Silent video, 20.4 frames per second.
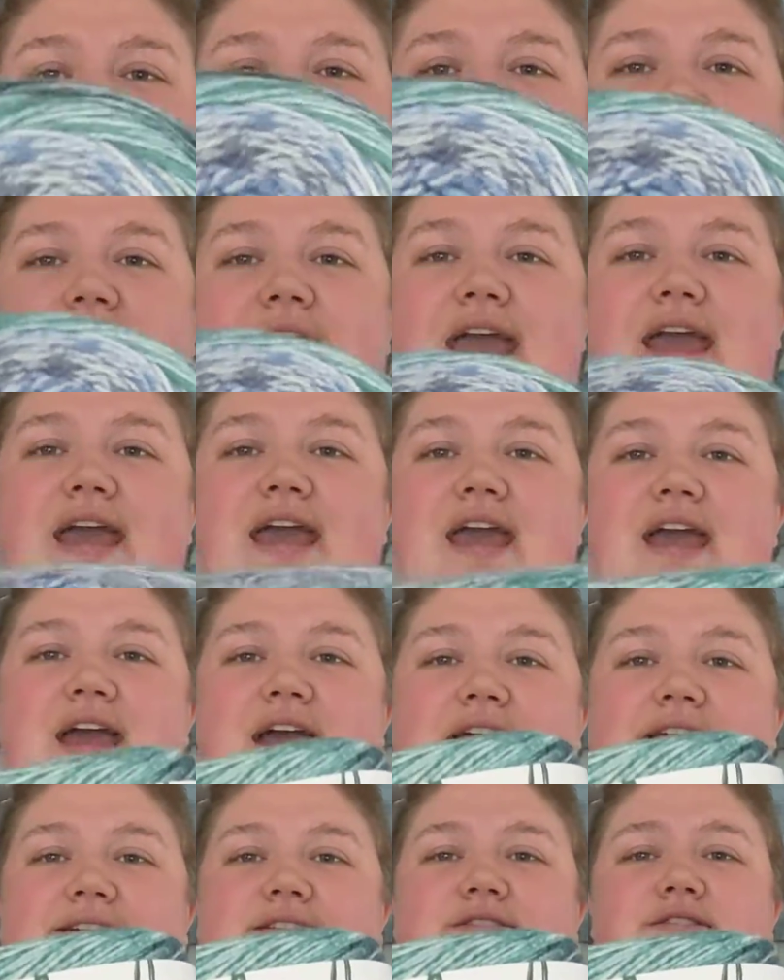Yeah,
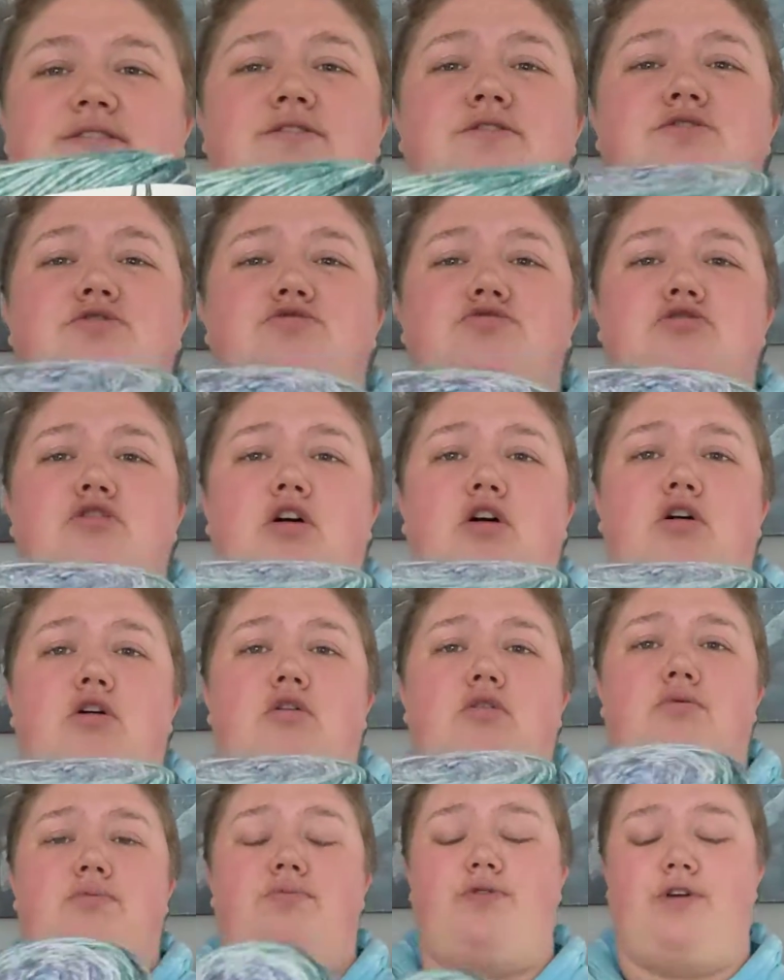it's
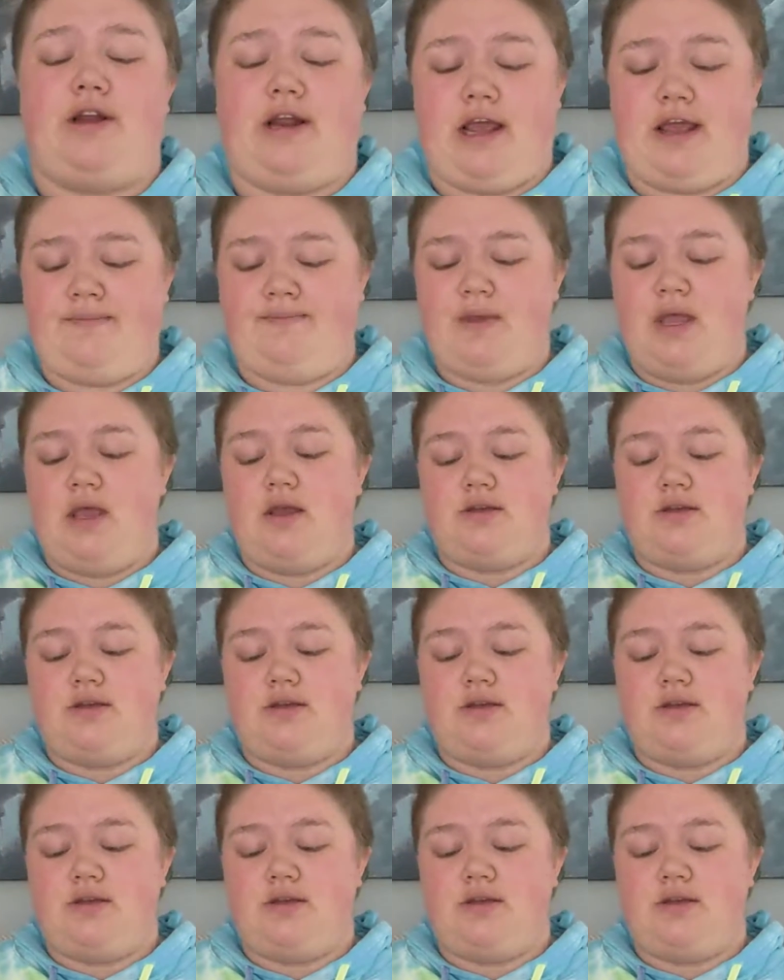so pretty.